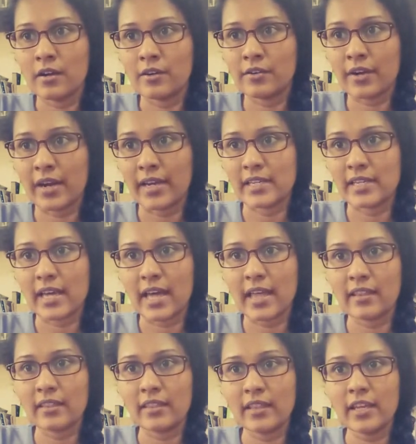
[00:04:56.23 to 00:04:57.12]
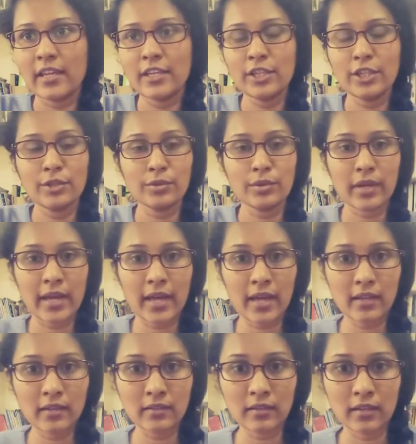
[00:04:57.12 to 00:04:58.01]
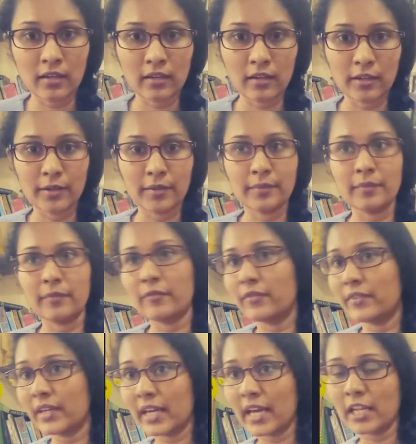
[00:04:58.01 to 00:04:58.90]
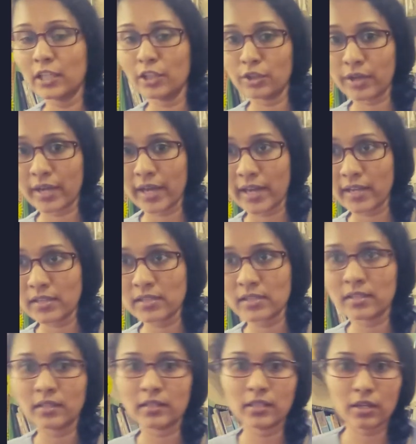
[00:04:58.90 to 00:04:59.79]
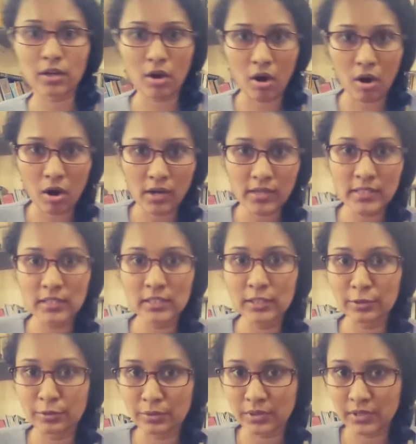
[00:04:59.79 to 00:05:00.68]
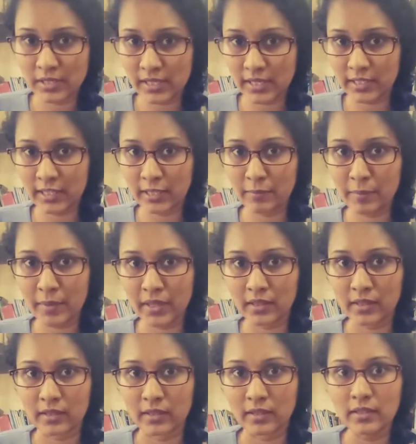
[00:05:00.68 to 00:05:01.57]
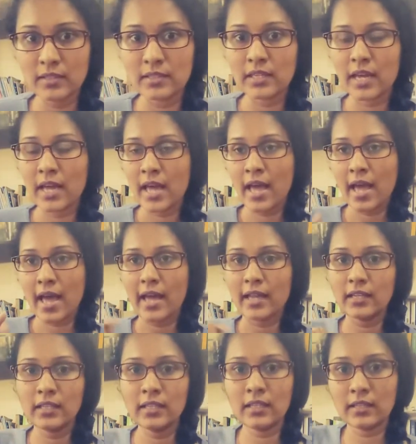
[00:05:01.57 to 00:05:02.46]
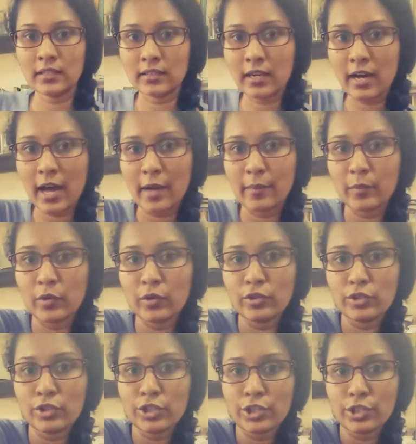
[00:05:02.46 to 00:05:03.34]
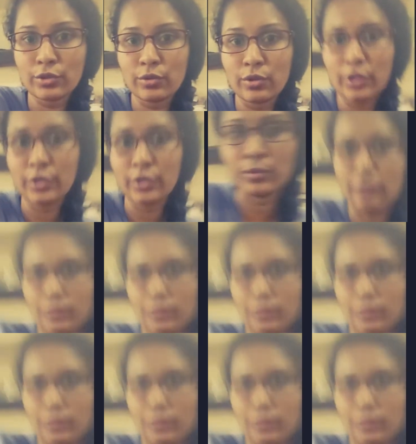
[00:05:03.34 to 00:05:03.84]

right, and then we can look at the Cornell note-taking method, and here I'm going to show you